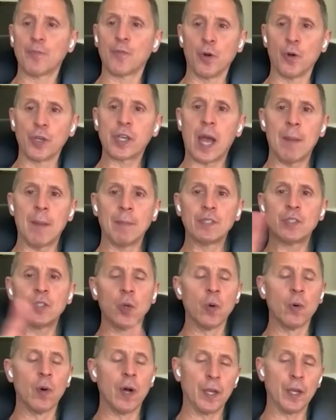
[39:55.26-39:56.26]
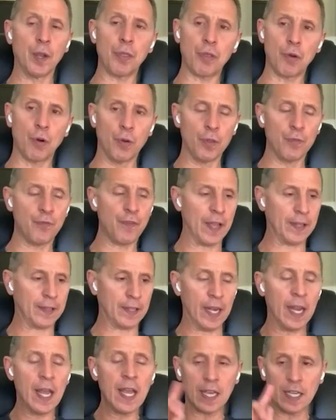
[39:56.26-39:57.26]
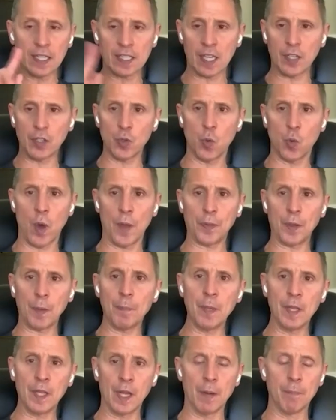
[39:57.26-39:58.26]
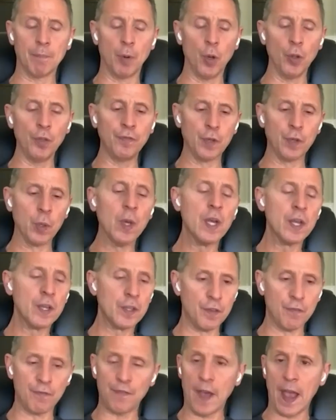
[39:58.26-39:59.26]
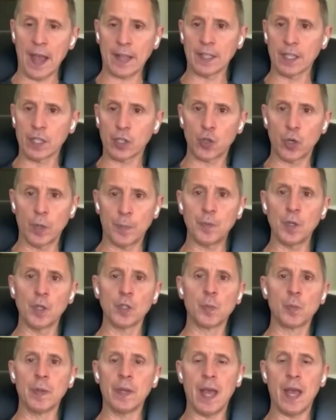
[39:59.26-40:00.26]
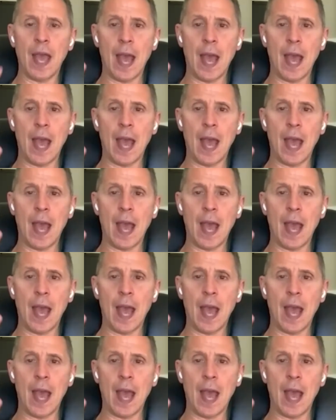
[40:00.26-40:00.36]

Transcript: before you comment too, I want you to throw in the fact that because I do want the opinion of both of you, the fact that crypto's been